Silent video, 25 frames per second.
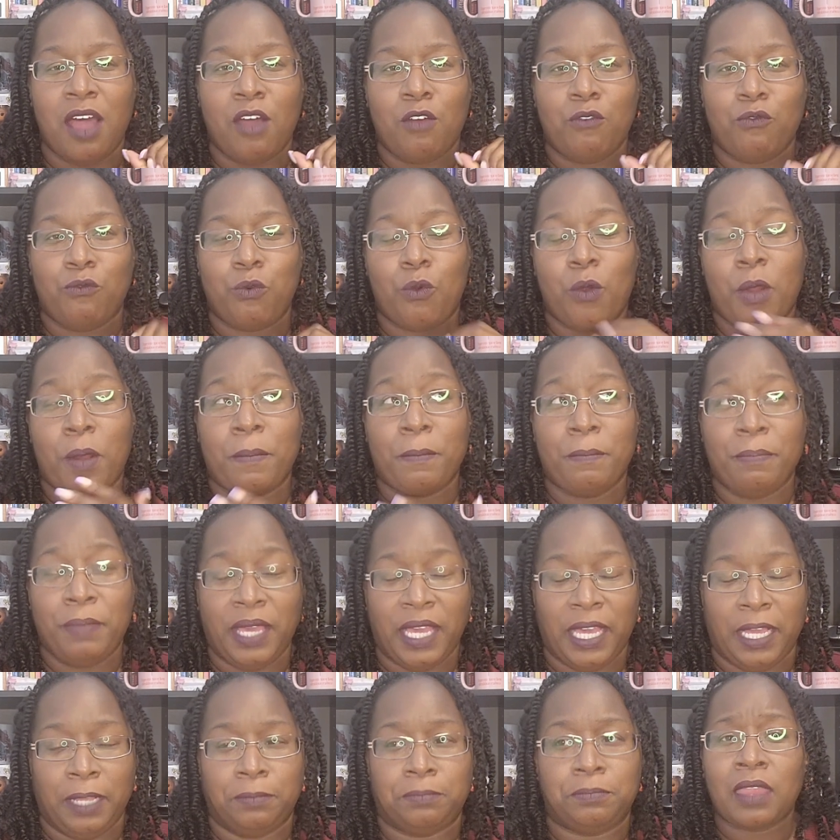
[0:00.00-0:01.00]
for
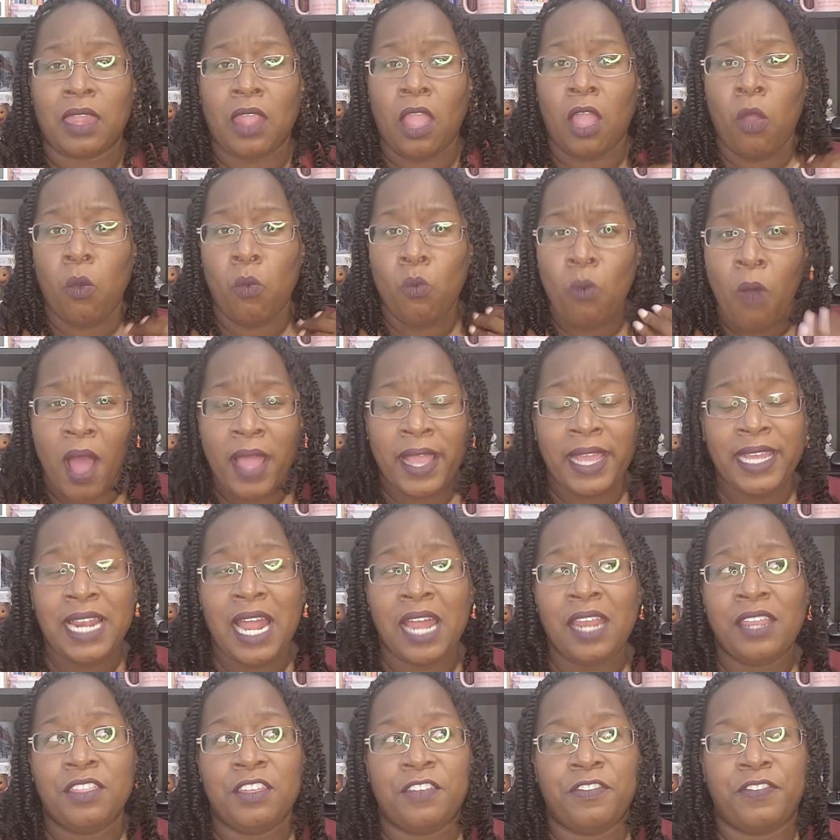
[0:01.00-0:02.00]
me. Walking
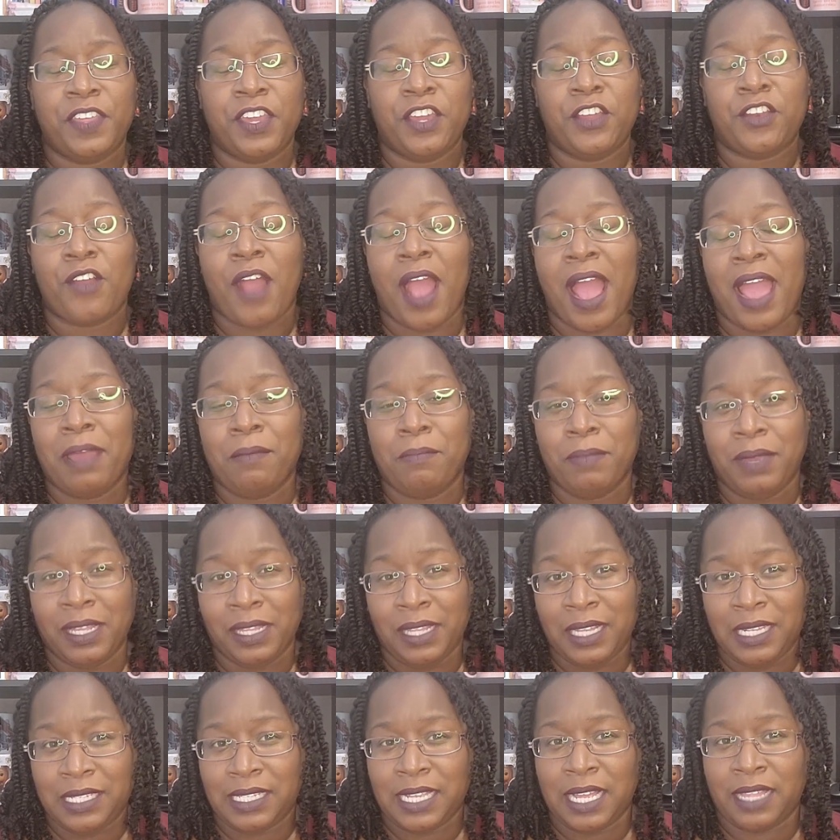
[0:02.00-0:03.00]
out of the theater, I
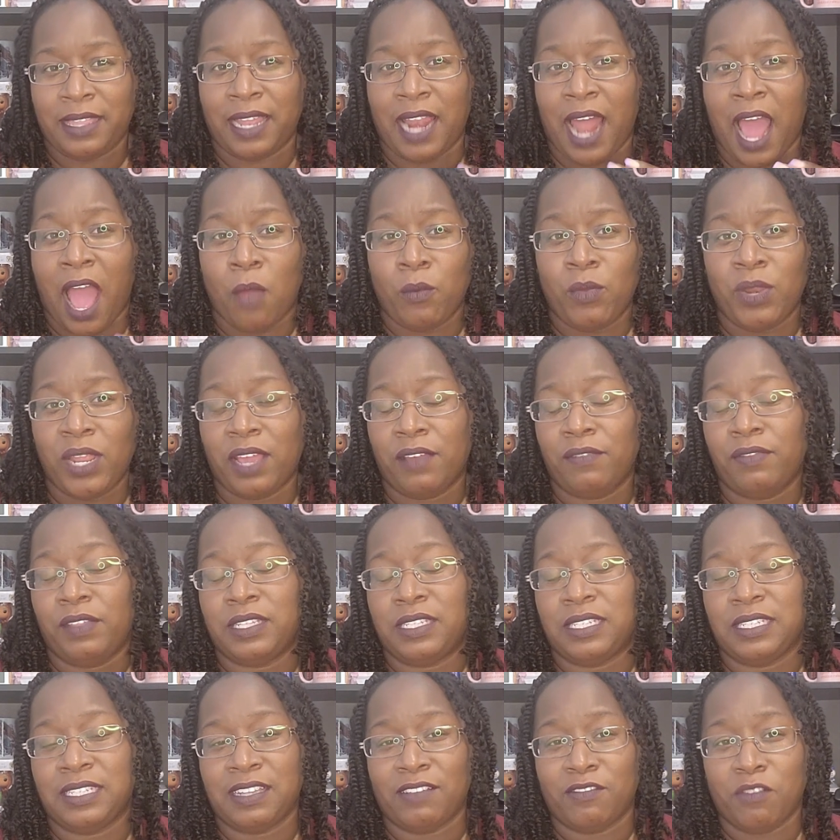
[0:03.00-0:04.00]
immediately said that I would give
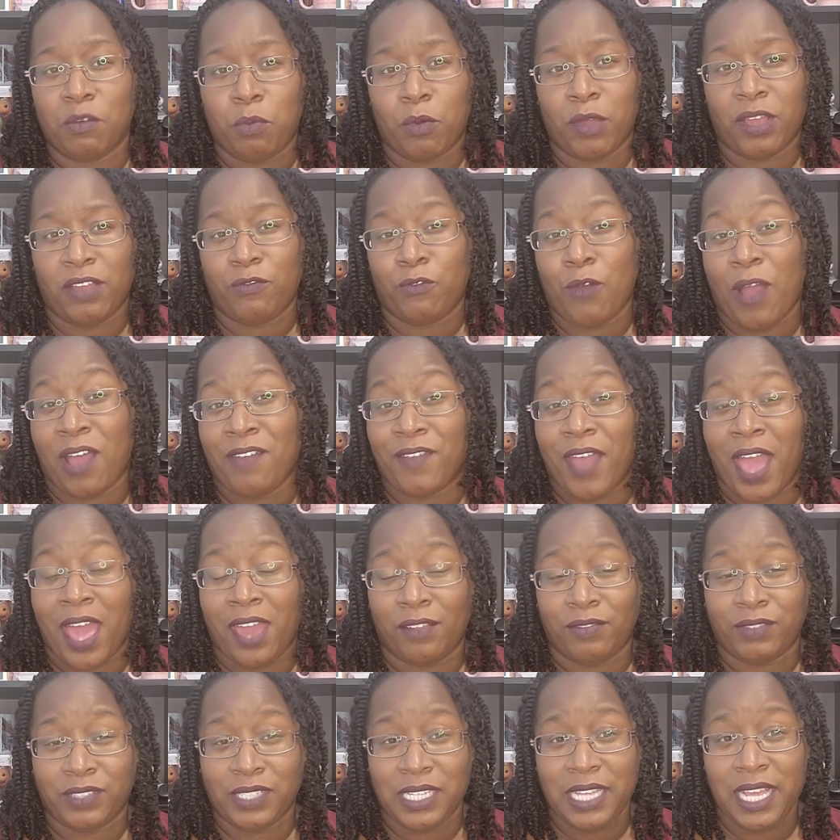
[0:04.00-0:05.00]
this a 7.5 out
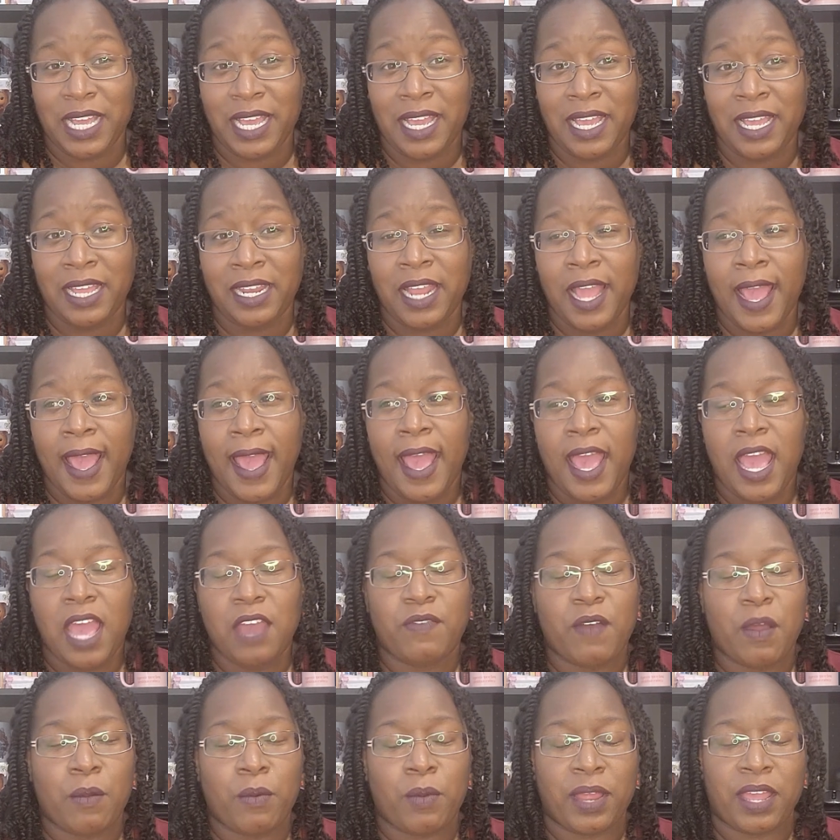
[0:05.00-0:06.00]
of 10.
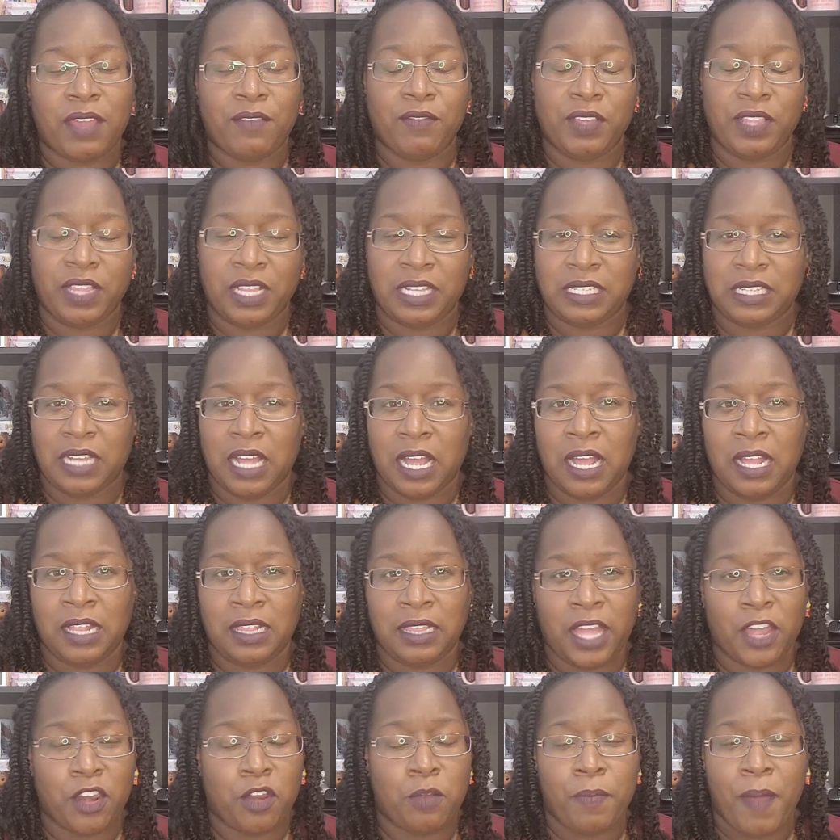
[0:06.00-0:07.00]
If I were giving this a
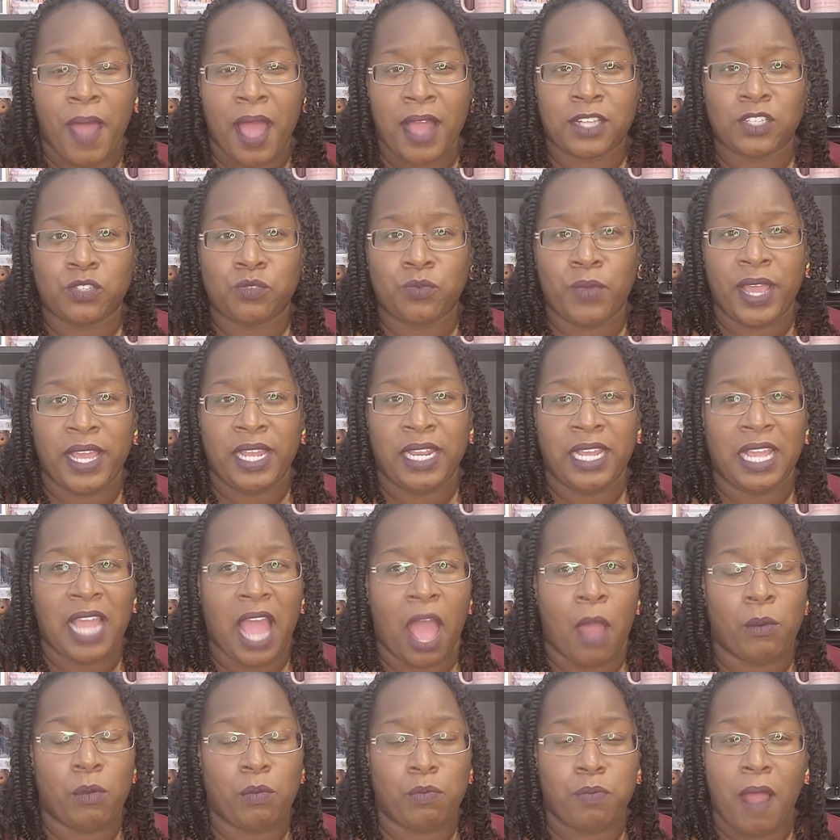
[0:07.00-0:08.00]
letterbox rating,
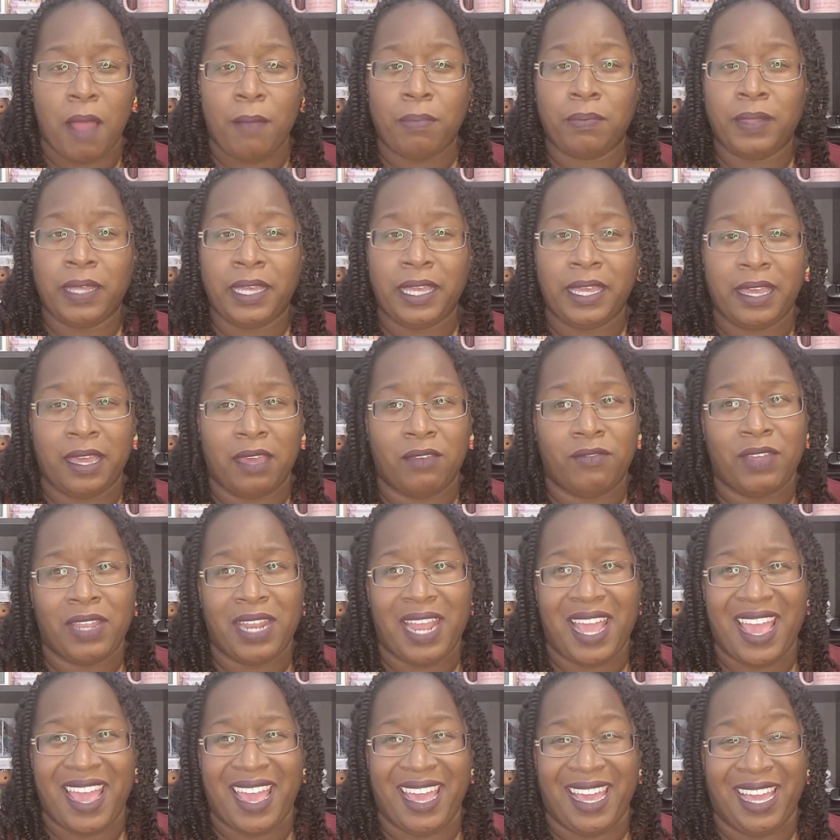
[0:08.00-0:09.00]
I would probably give it
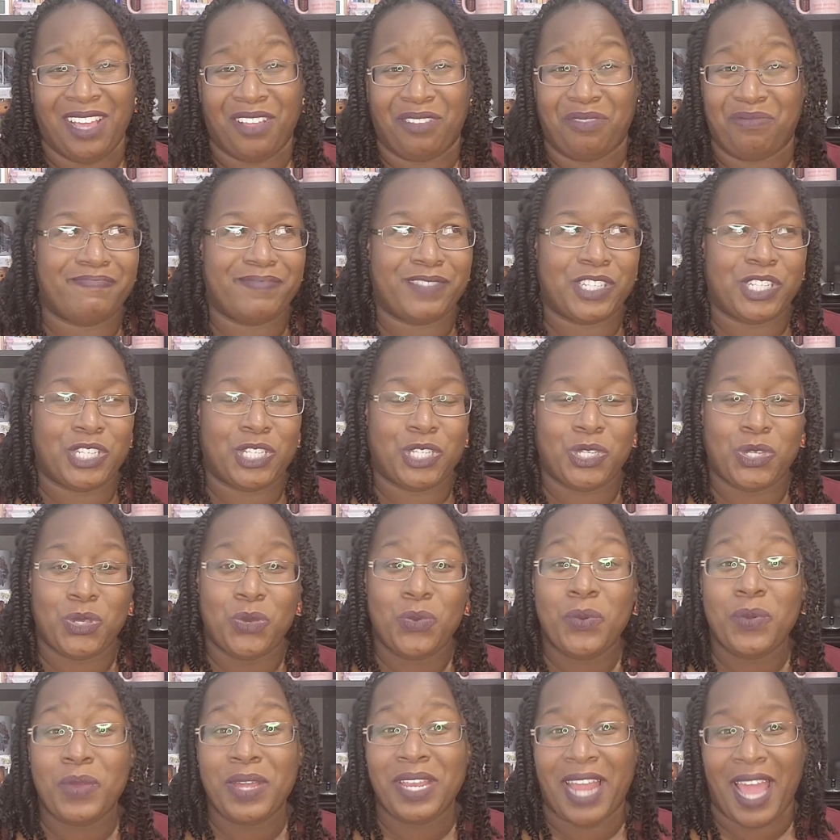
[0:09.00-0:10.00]
a
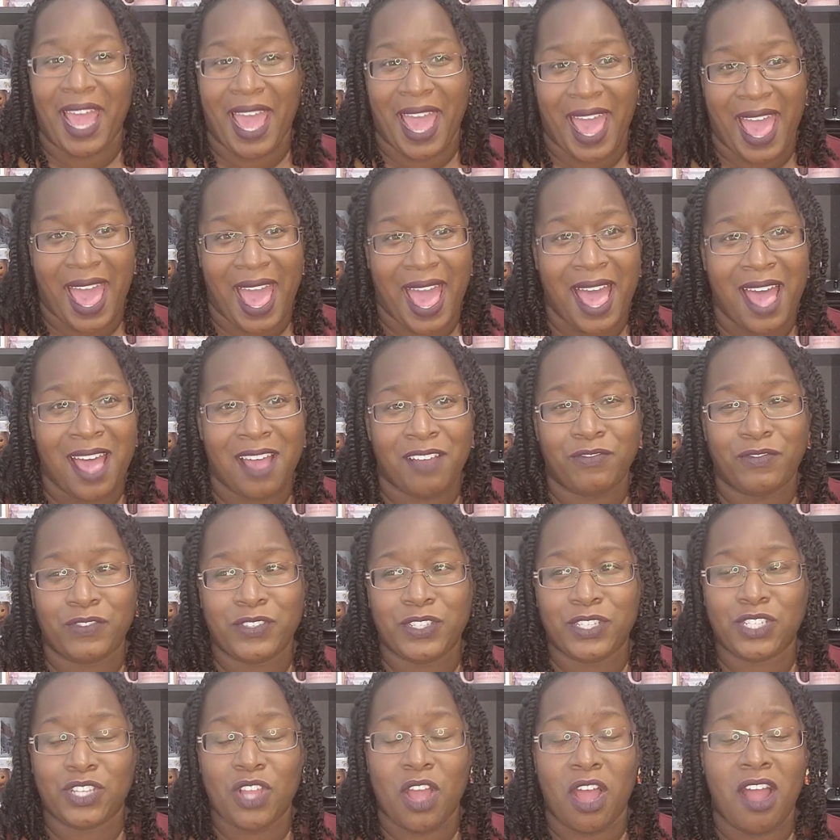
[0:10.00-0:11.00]
2.5
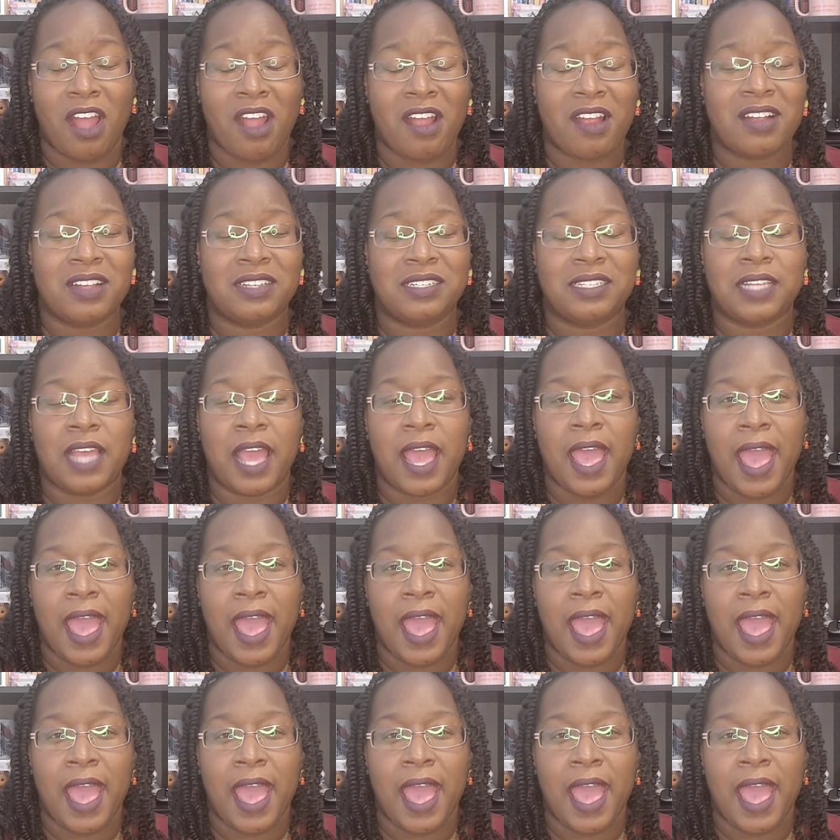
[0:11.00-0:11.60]
stars.